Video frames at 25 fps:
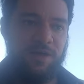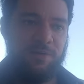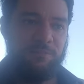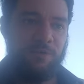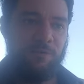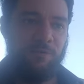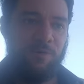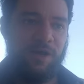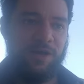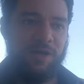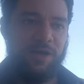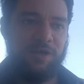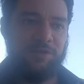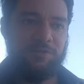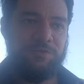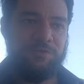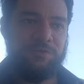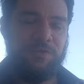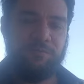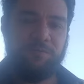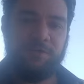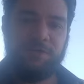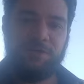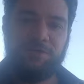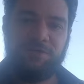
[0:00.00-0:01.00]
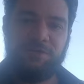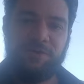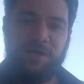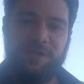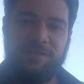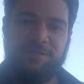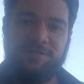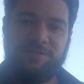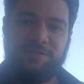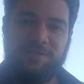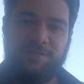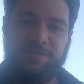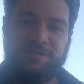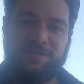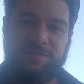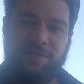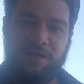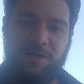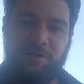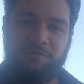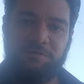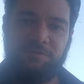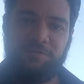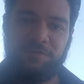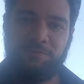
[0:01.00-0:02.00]
but why not do something crazy and
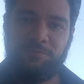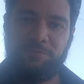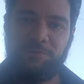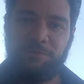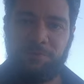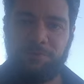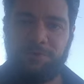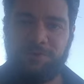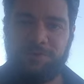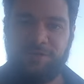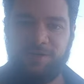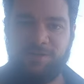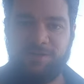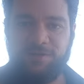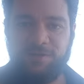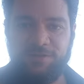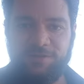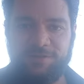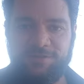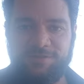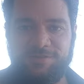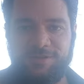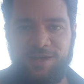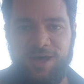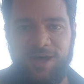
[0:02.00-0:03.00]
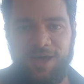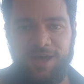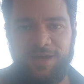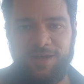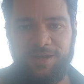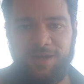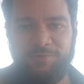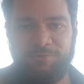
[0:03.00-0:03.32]
self-important on the side?